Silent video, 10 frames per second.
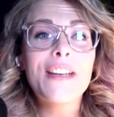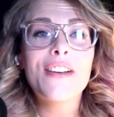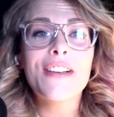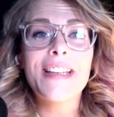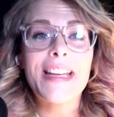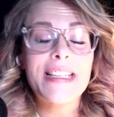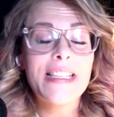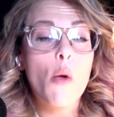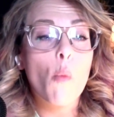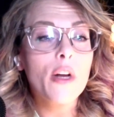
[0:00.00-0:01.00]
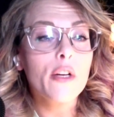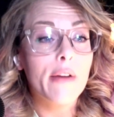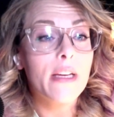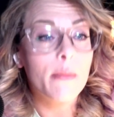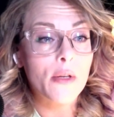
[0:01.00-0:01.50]
goodness. What a
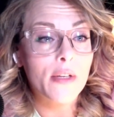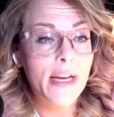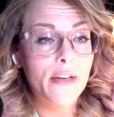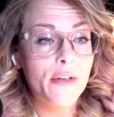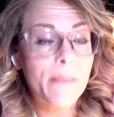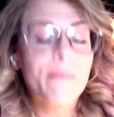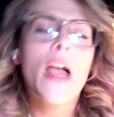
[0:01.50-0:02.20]
great communicator.